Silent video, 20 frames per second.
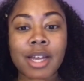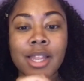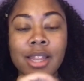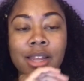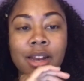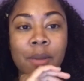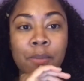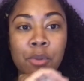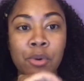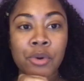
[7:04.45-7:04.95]
and
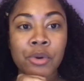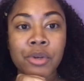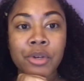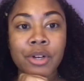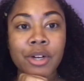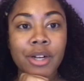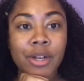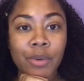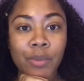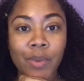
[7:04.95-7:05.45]
then I'm gonna
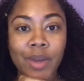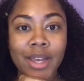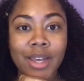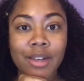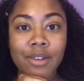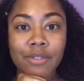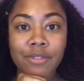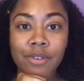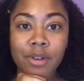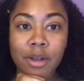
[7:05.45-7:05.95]
order a
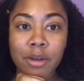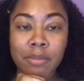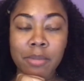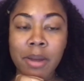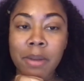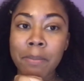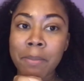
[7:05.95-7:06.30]
wig from